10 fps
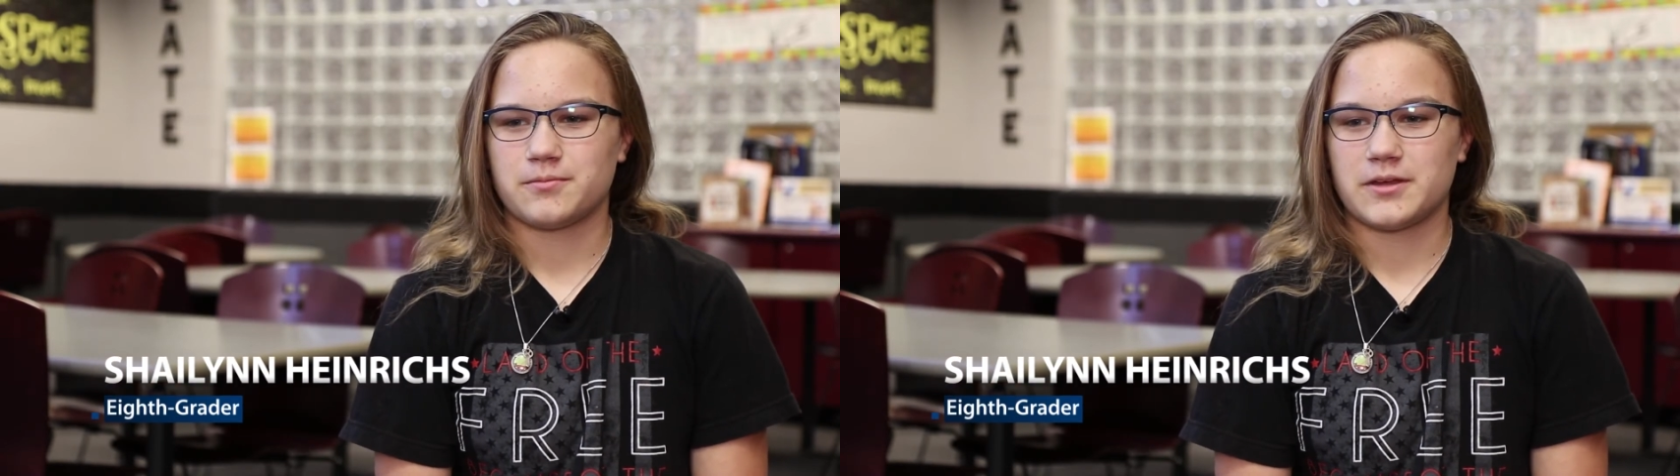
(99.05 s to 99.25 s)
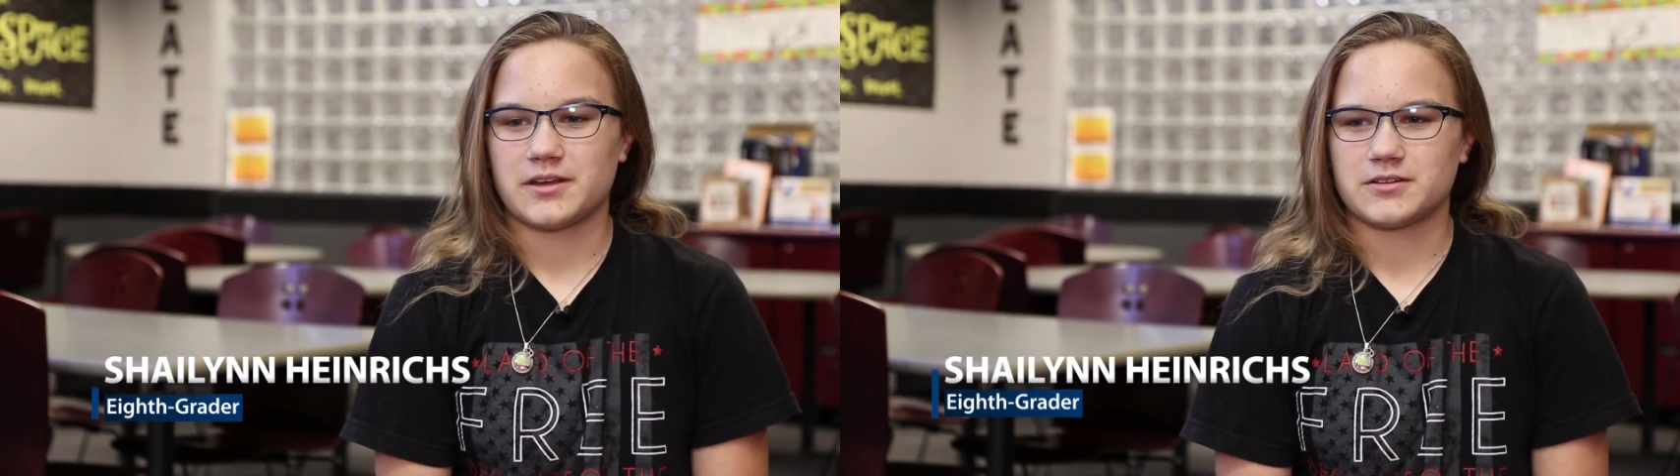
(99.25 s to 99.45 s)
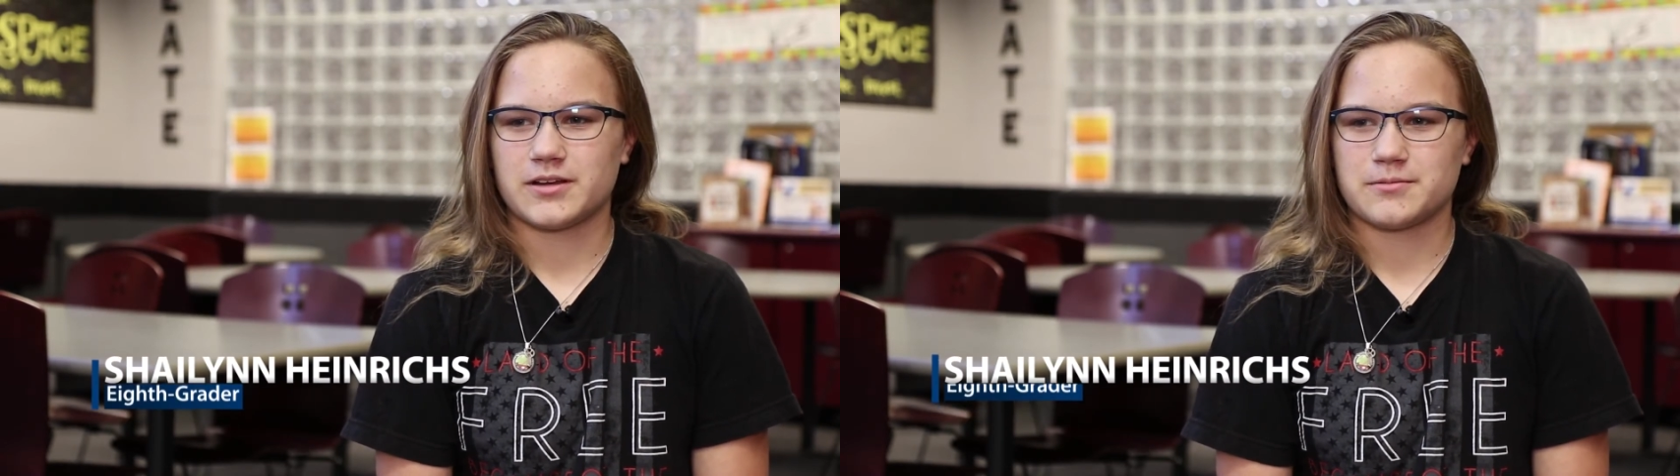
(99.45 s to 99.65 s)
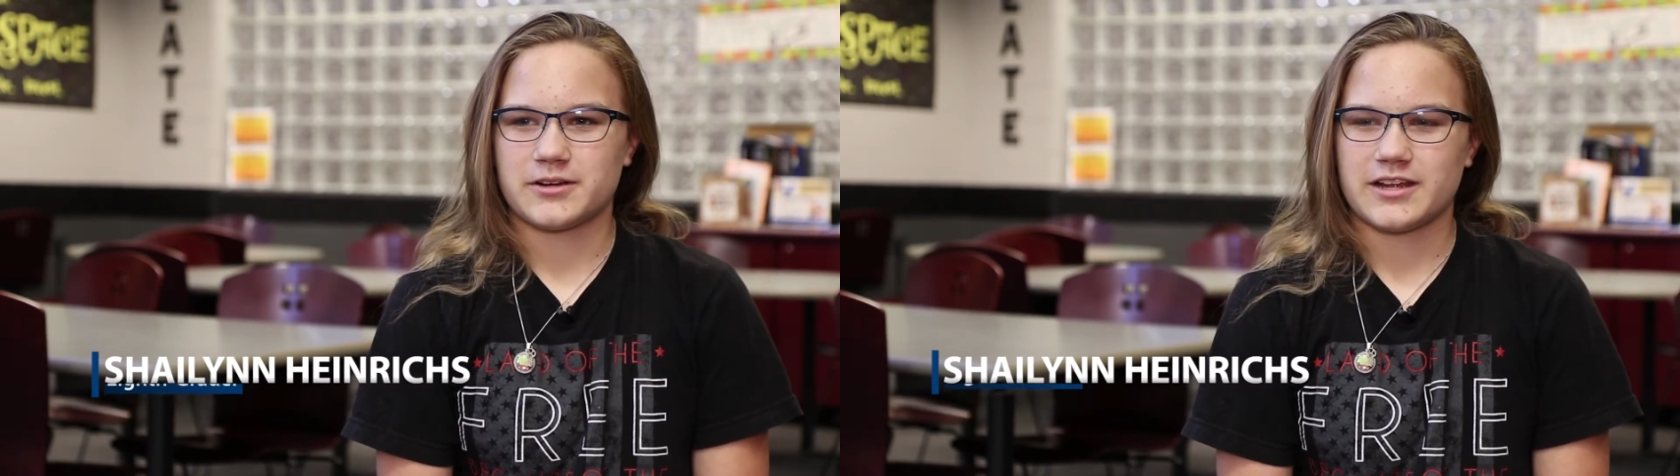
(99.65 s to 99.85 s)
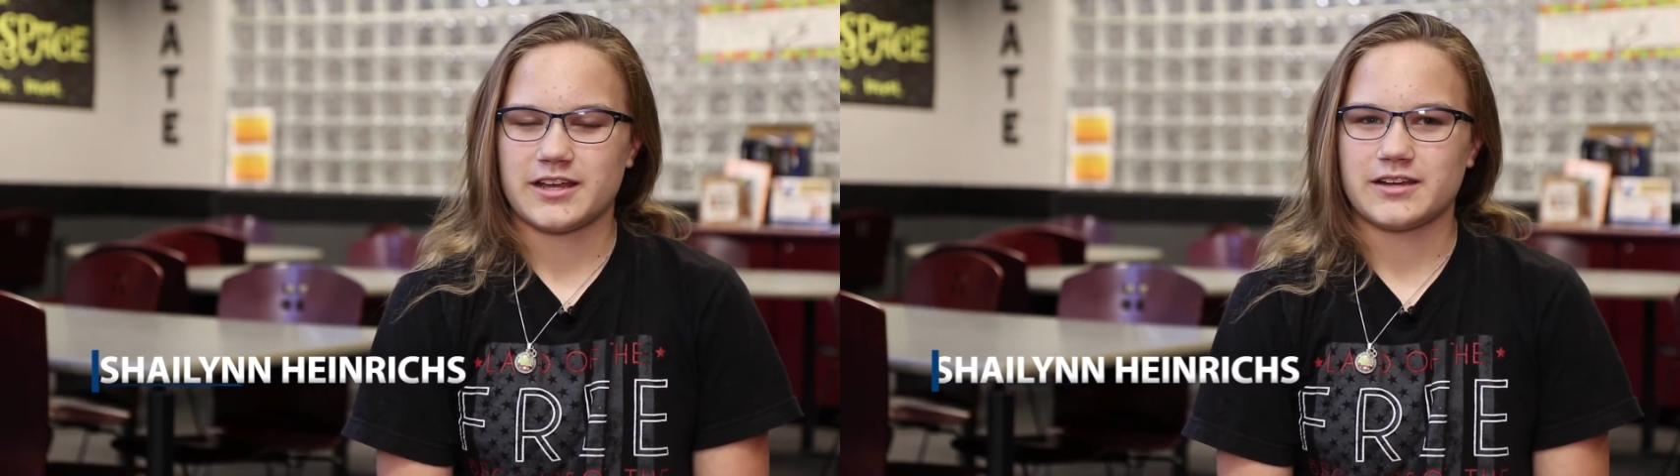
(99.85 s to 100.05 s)
being a
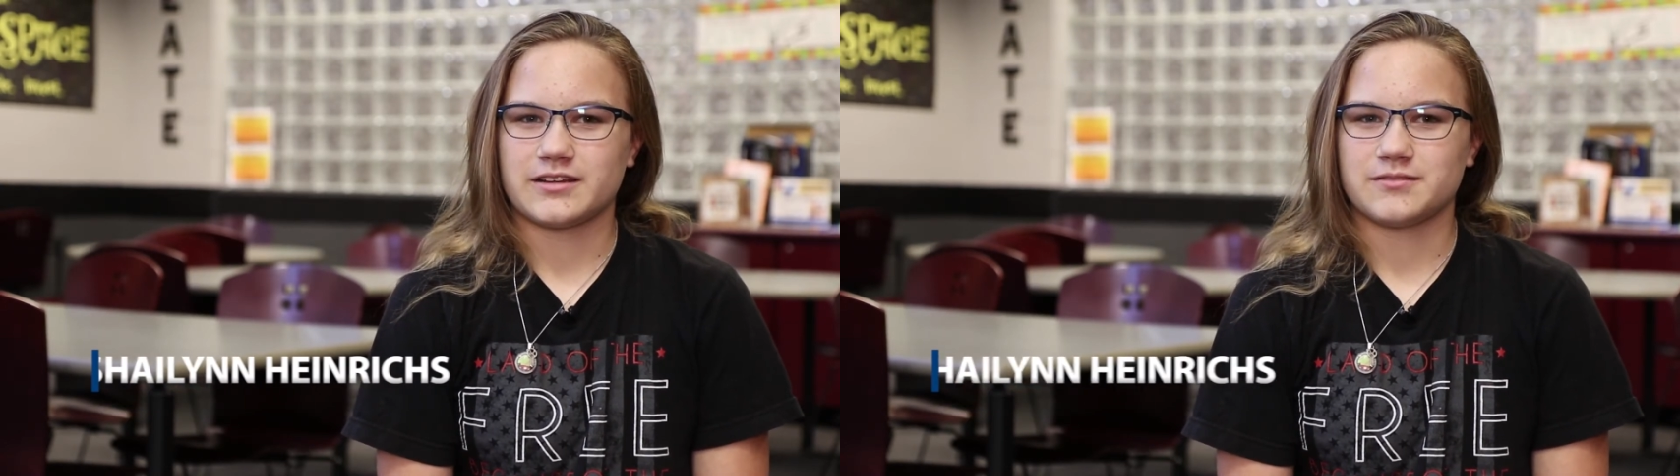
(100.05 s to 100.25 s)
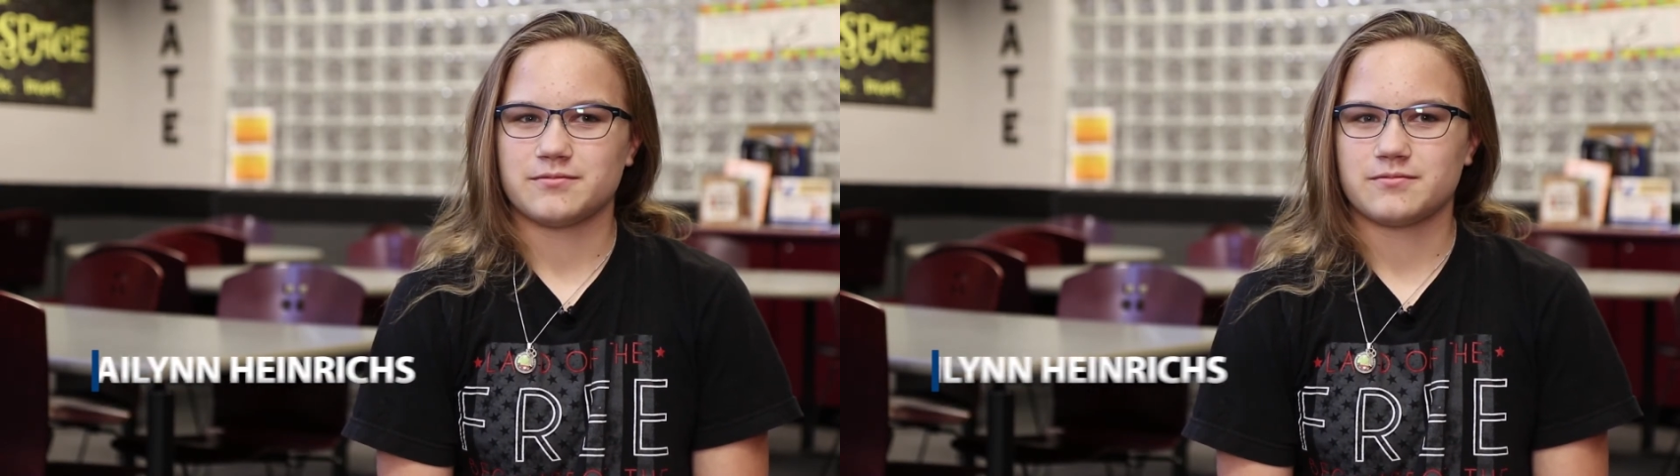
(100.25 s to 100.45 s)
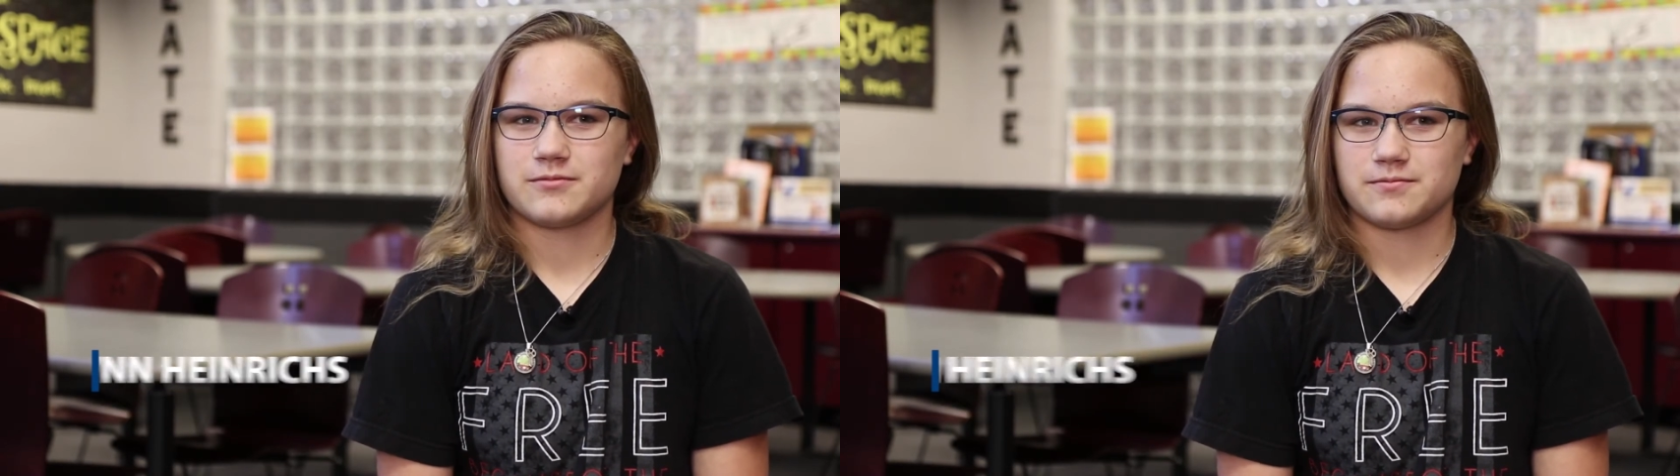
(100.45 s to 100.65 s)
library aide and